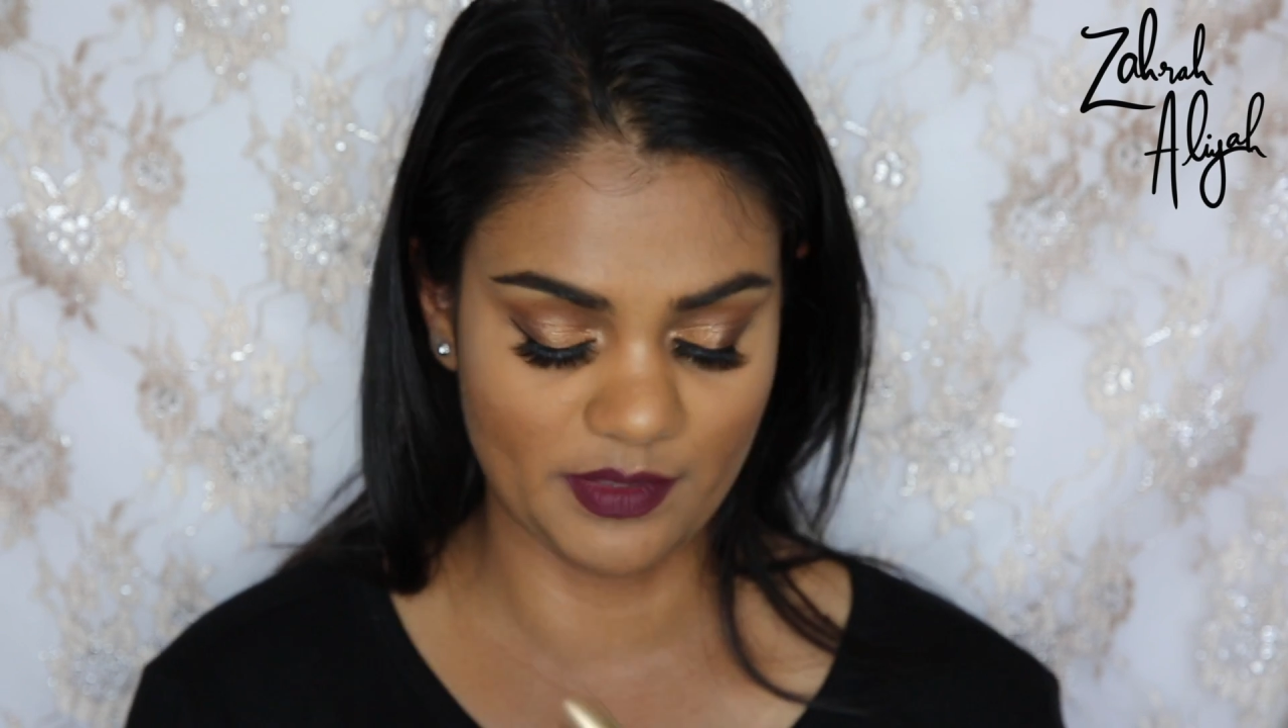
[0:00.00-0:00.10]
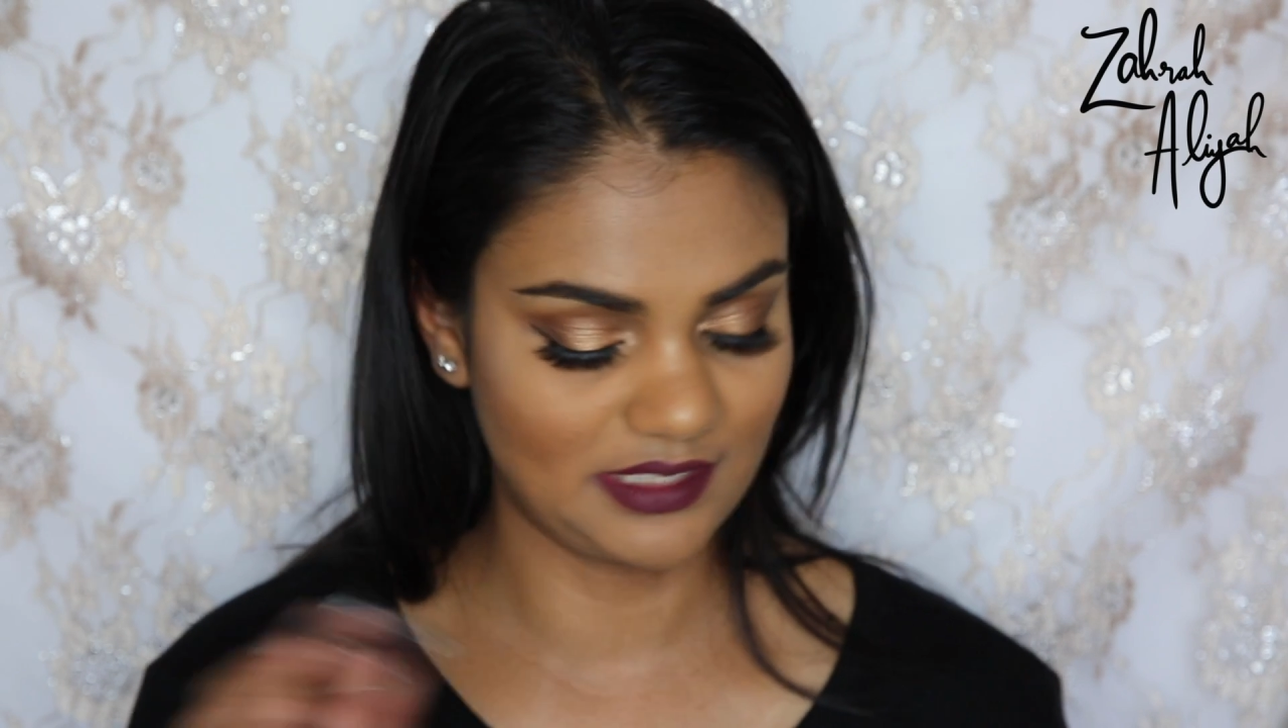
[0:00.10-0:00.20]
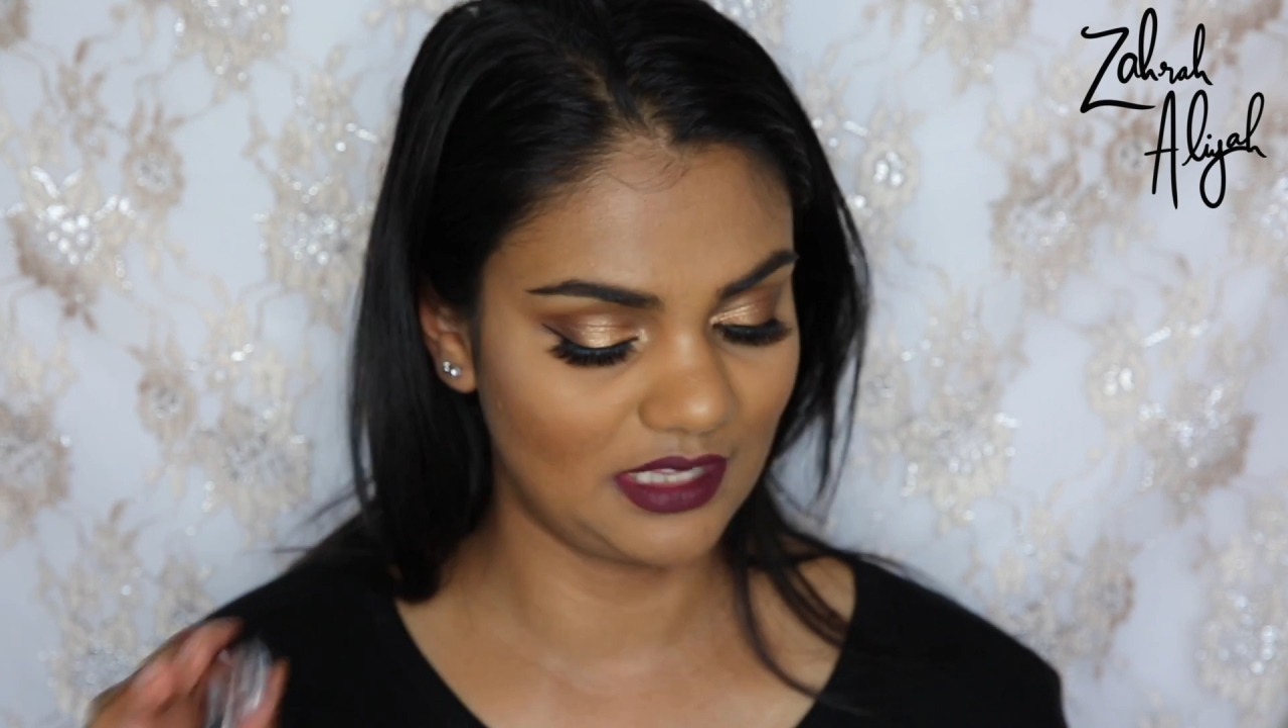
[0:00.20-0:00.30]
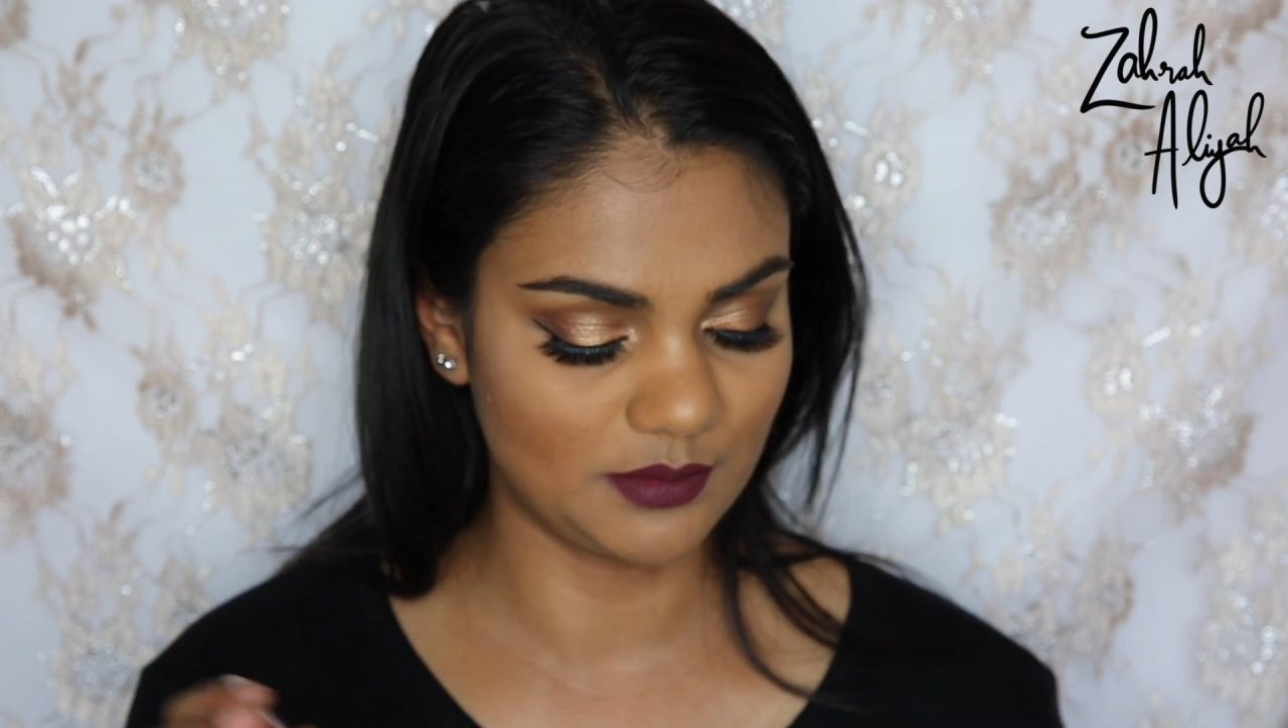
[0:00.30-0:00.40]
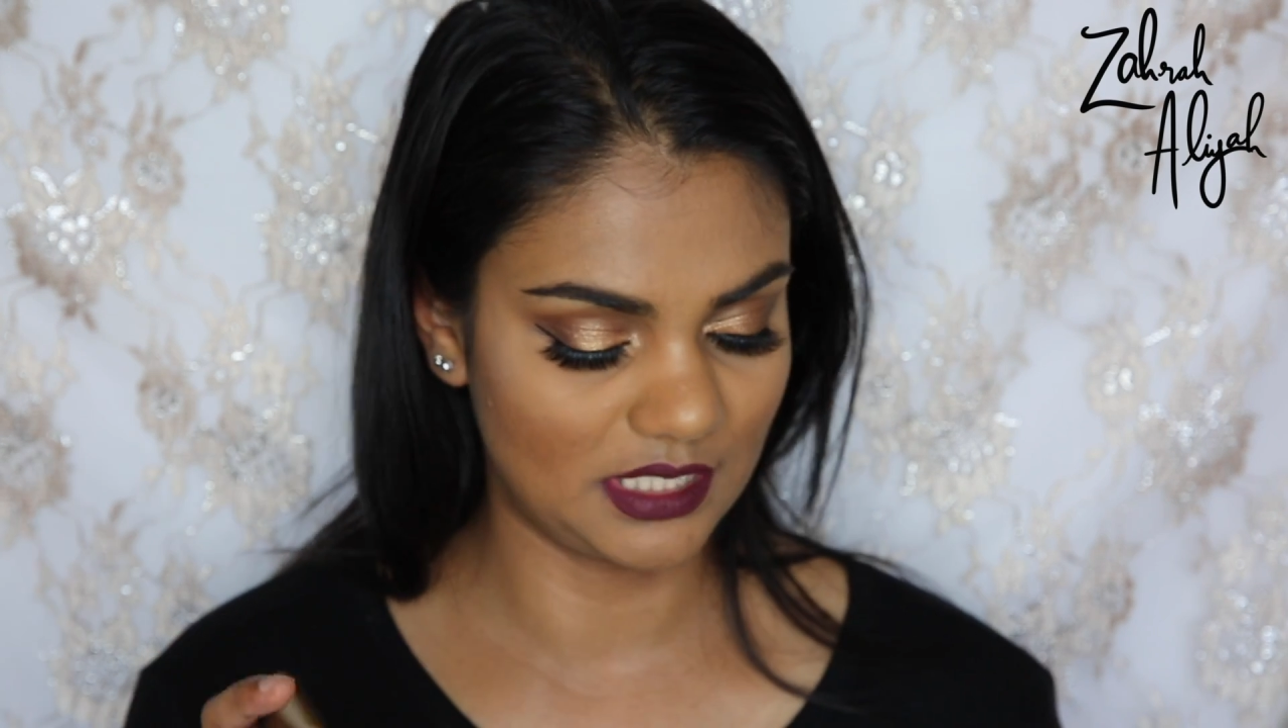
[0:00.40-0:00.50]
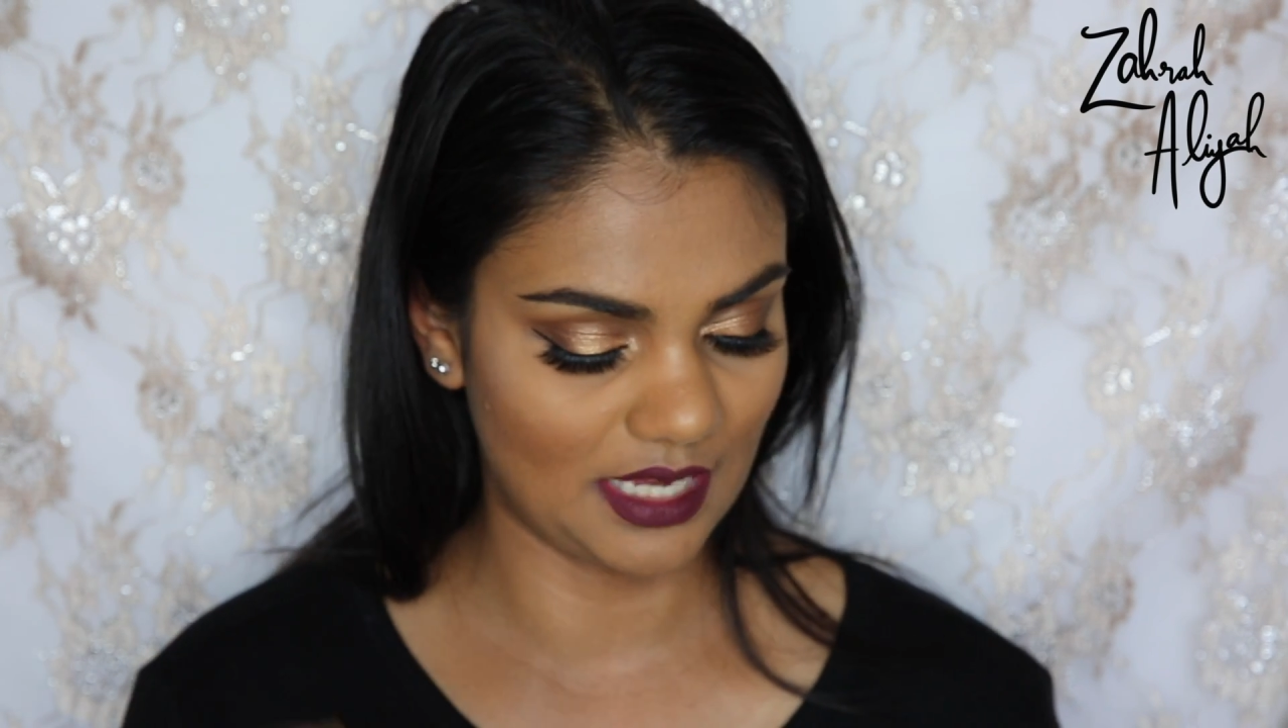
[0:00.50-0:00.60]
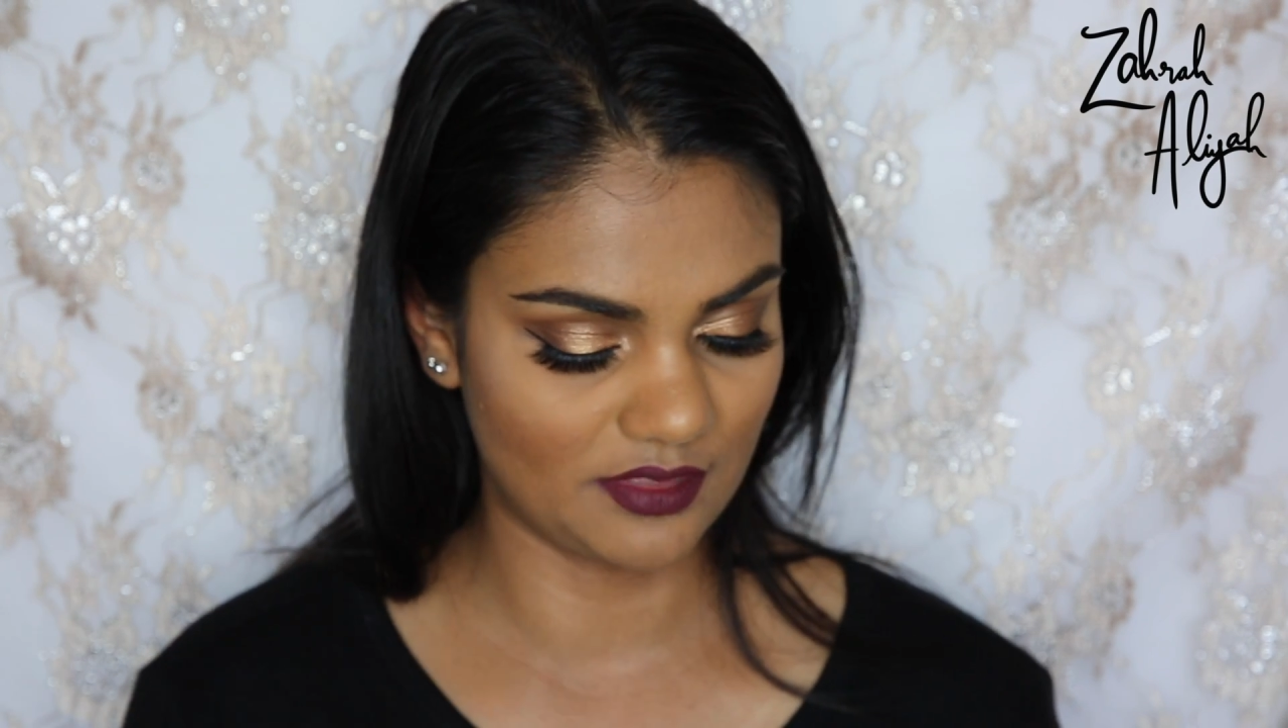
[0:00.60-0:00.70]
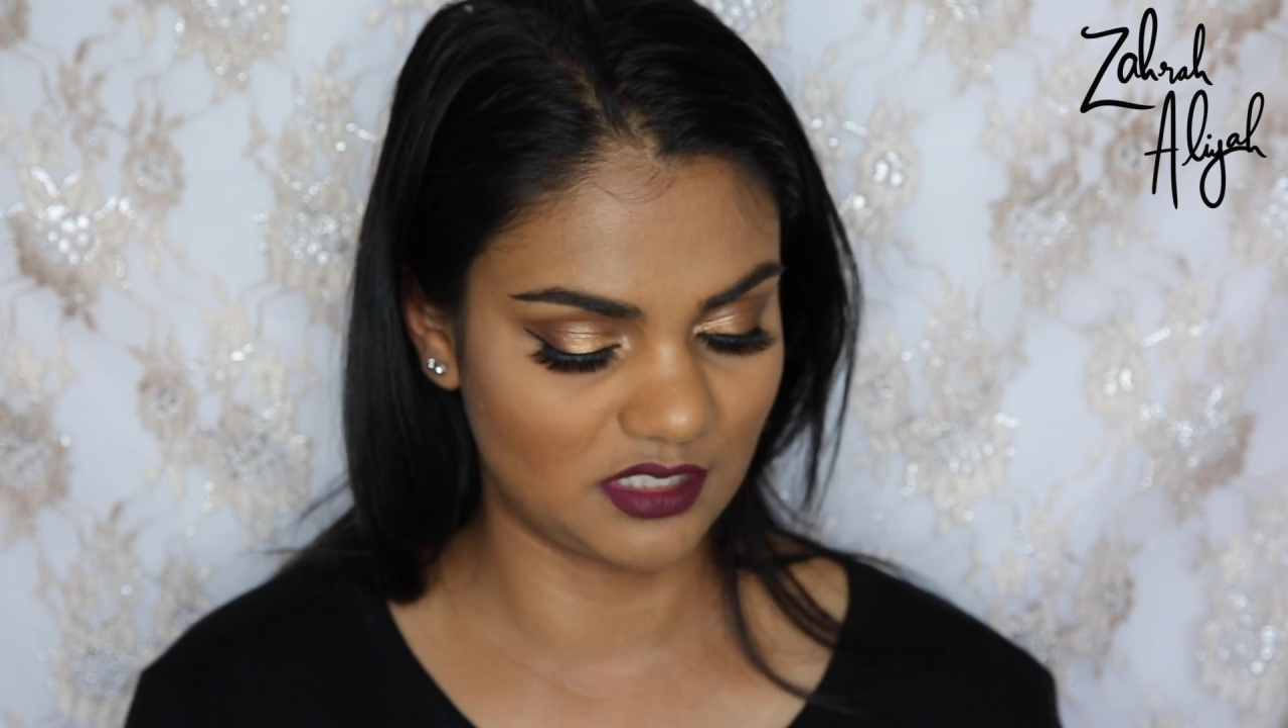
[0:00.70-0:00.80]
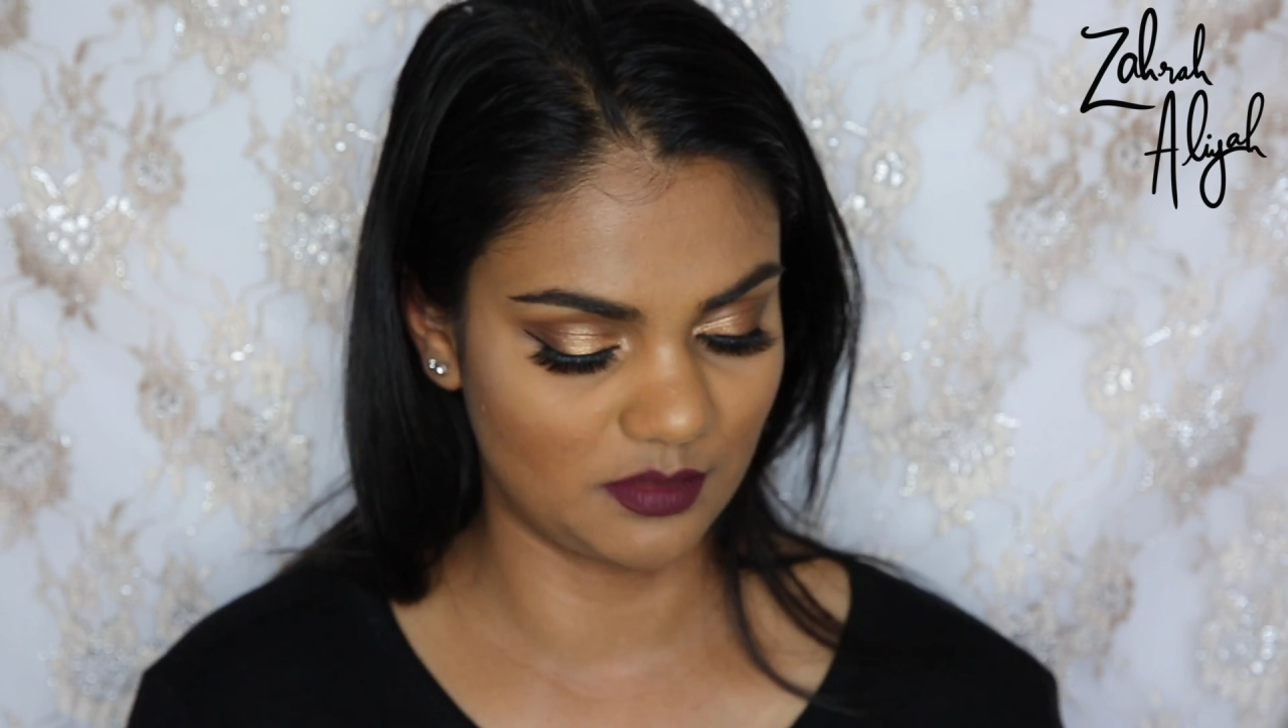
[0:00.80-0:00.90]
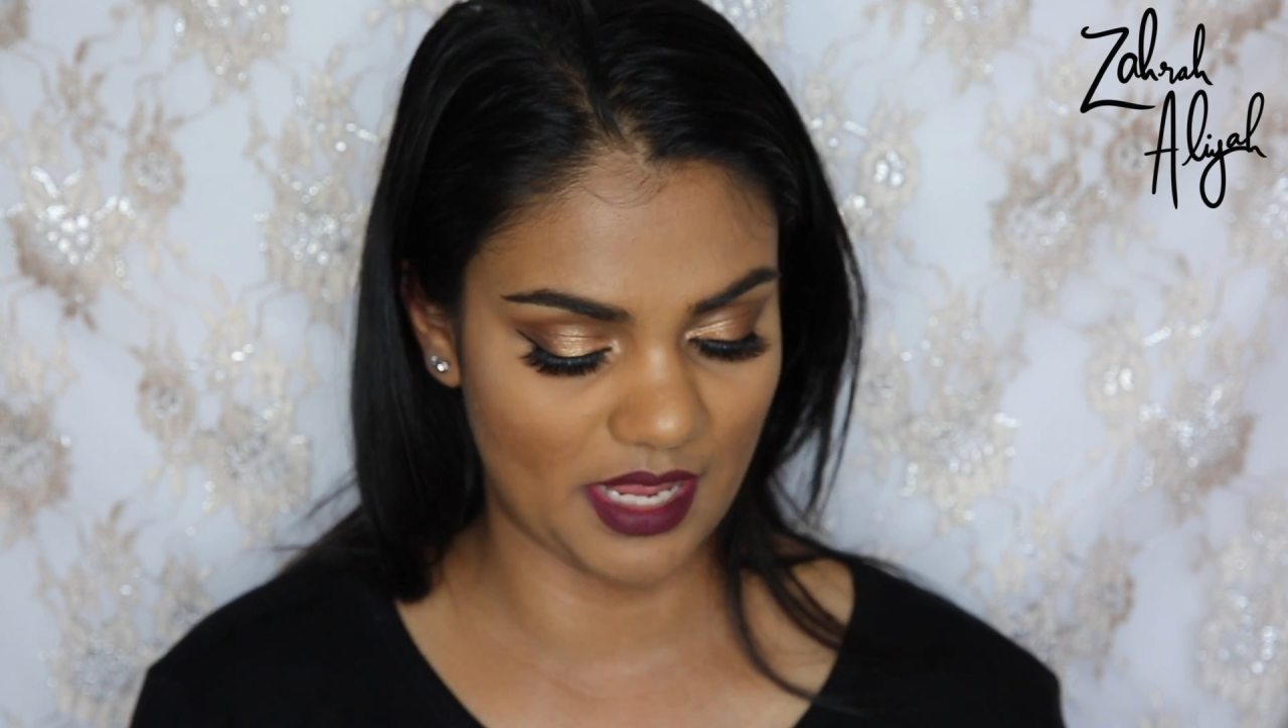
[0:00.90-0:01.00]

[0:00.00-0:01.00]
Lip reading: mixing them together to